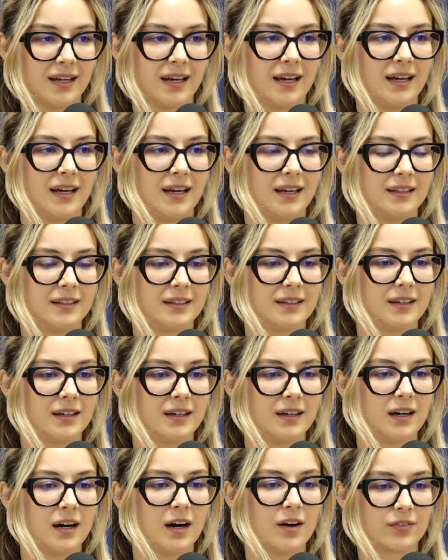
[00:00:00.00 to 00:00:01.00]
and
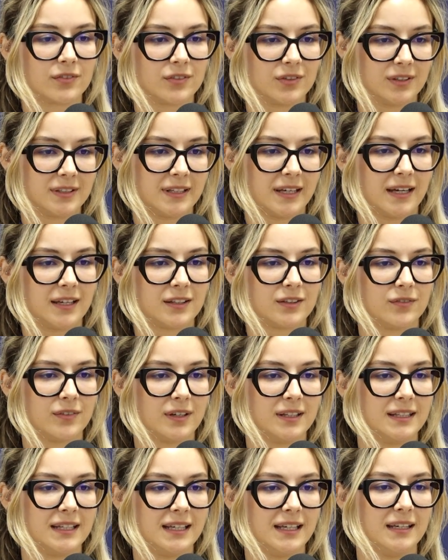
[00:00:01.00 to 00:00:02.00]
after that,
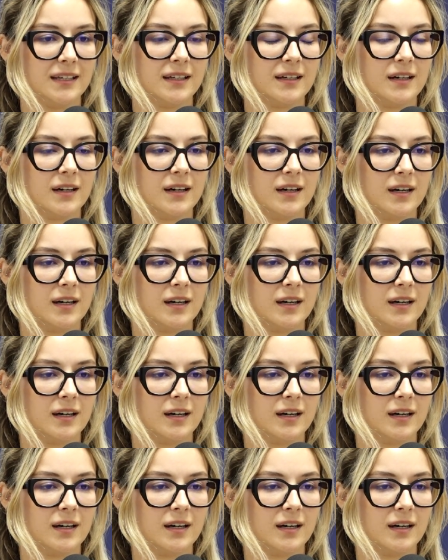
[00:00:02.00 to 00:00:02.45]
when they